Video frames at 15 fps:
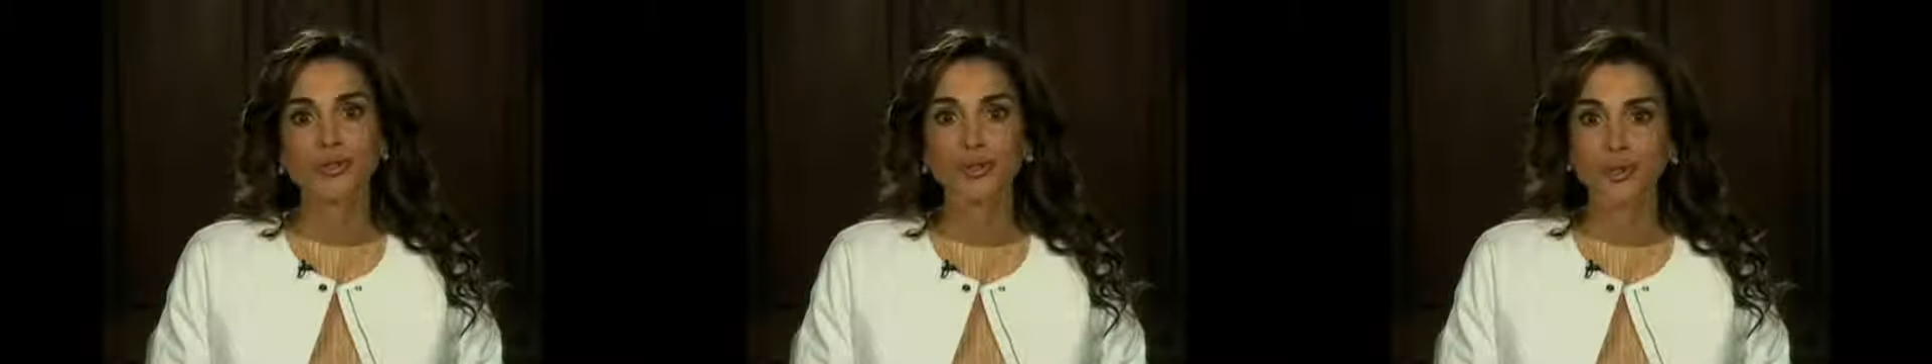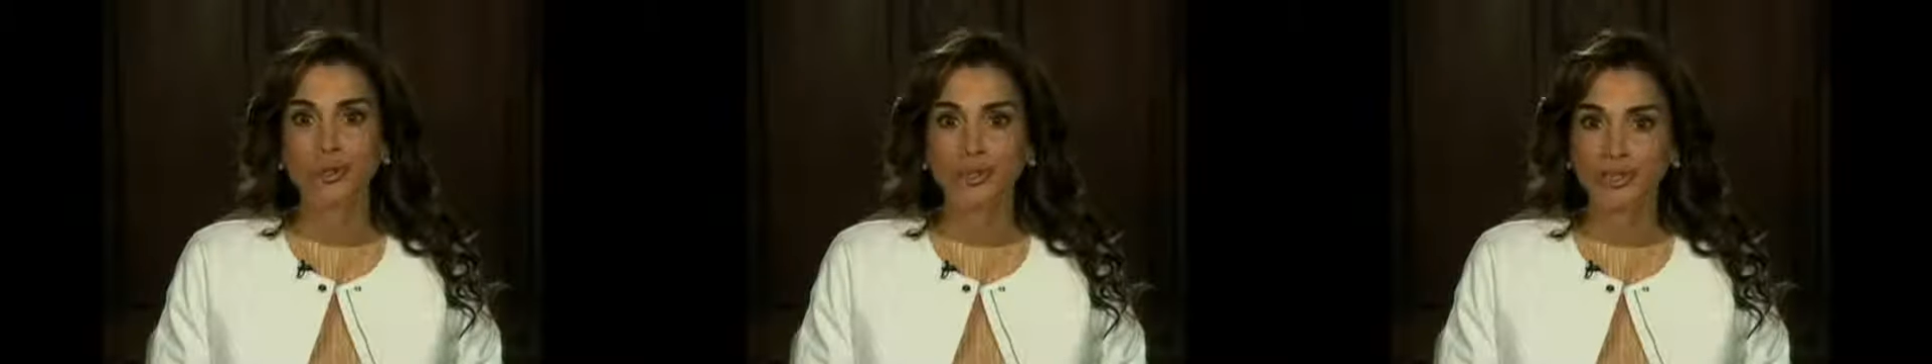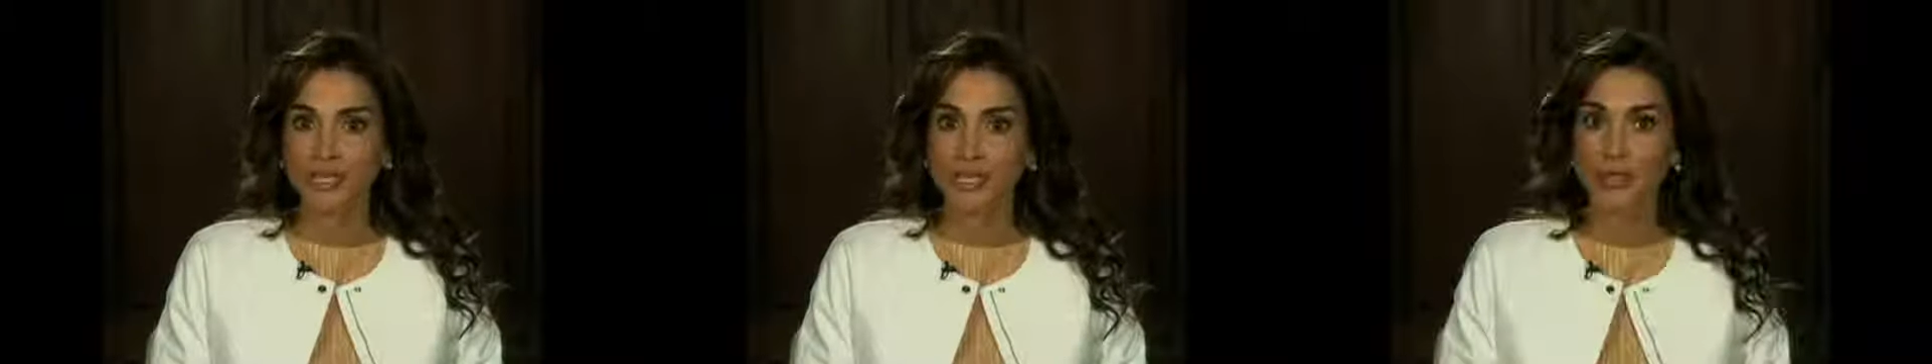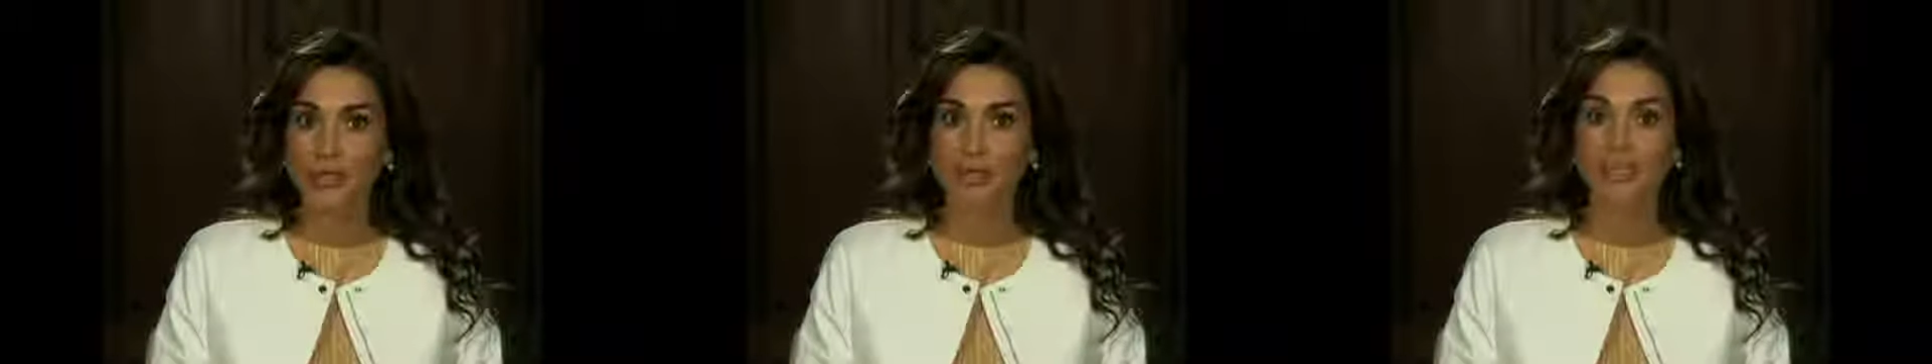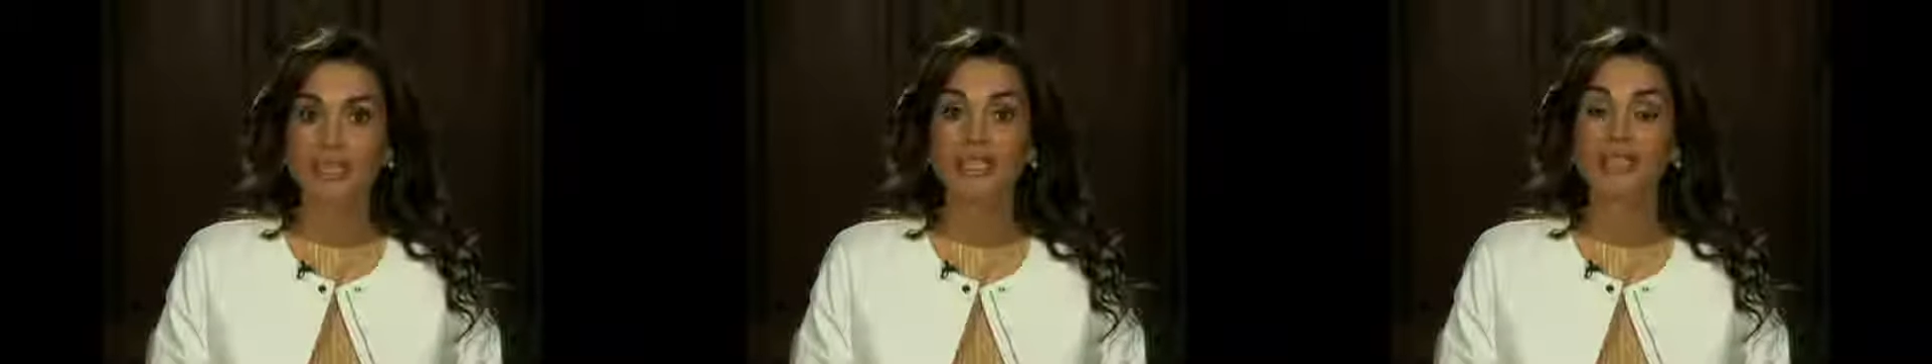social
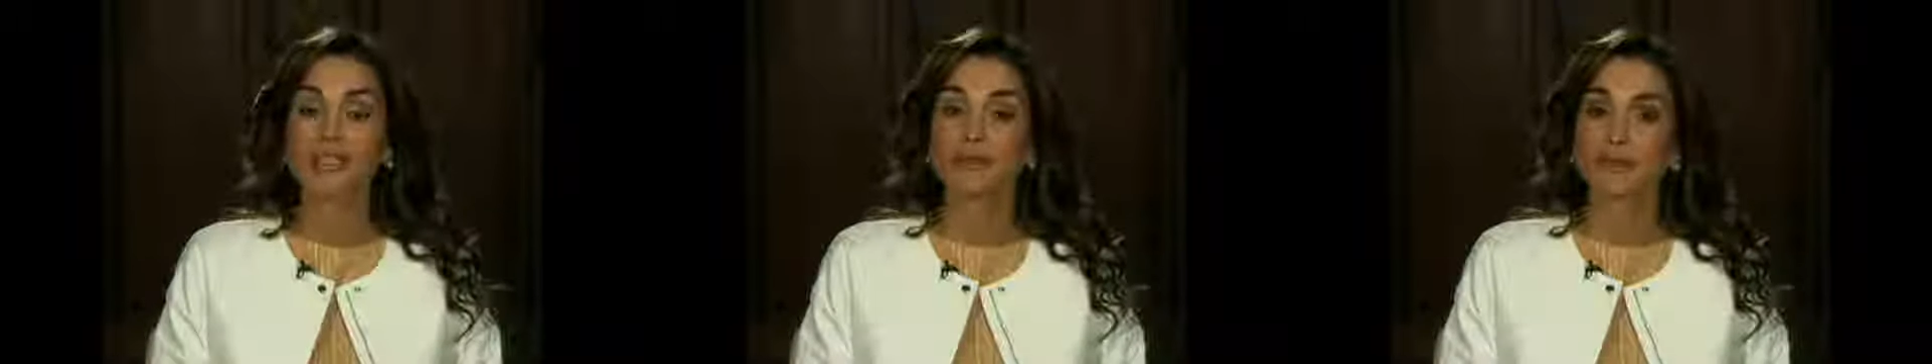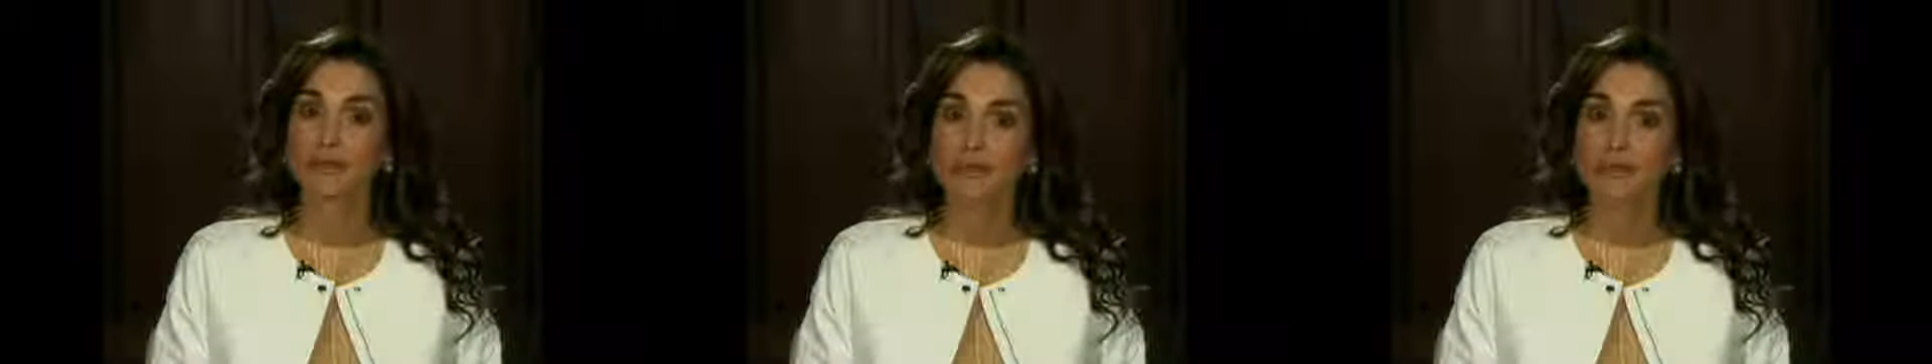networking is